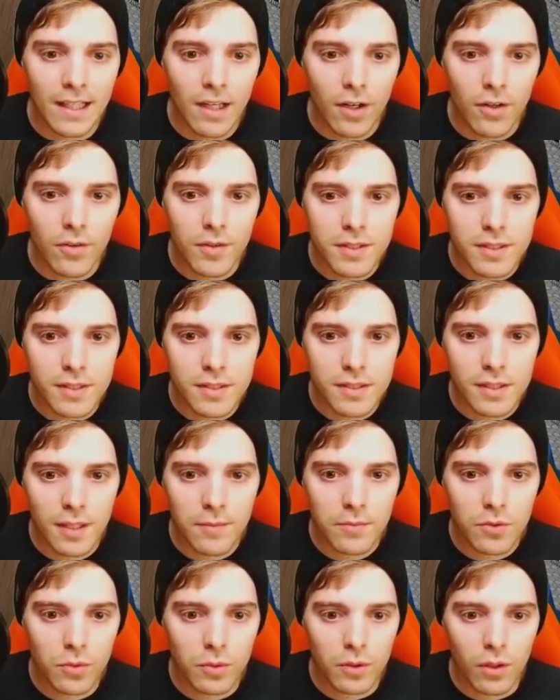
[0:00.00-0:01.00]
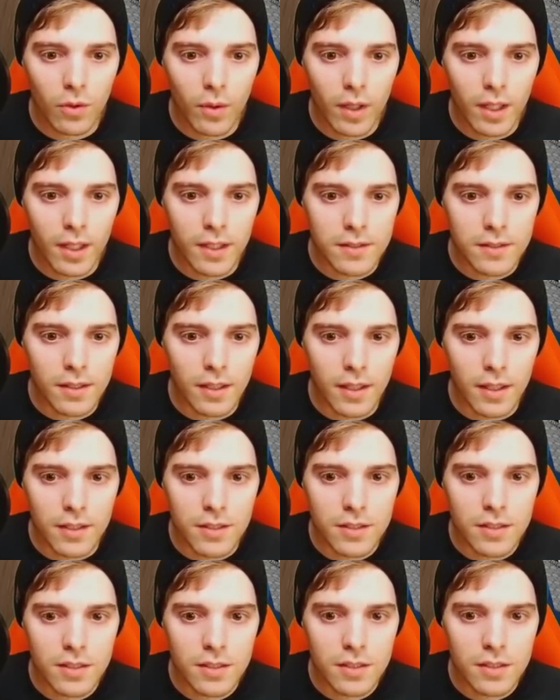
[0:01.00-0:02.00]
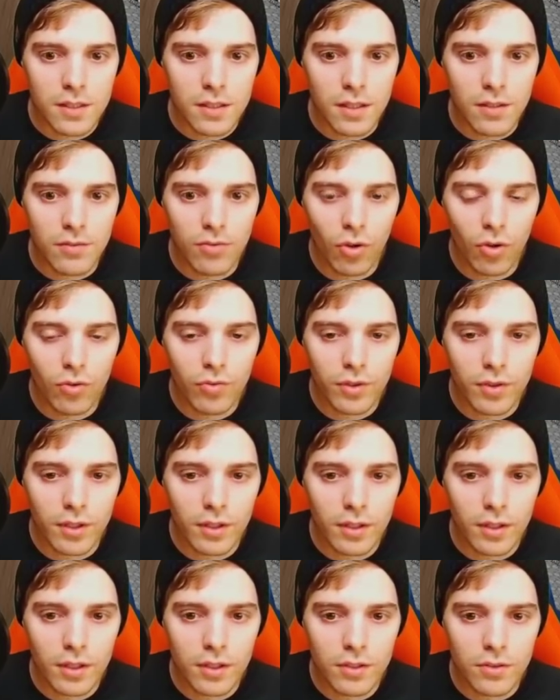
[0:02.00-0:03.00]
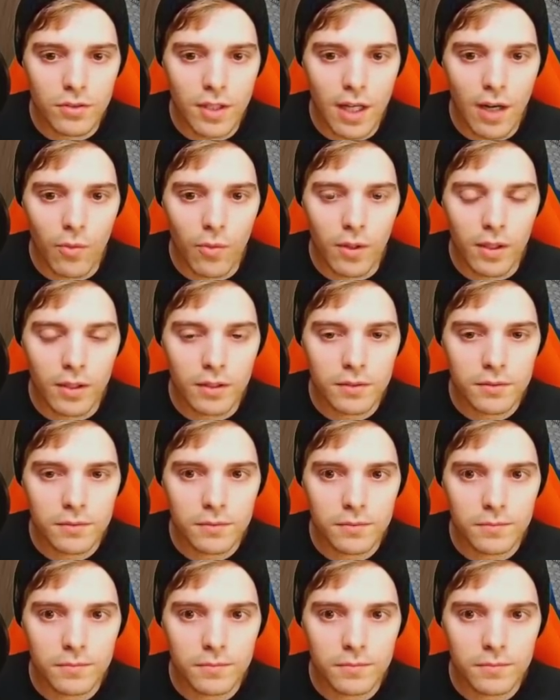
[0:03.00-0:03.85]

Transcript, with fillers: Reset Stamp to a low hand size. Evolving into that one.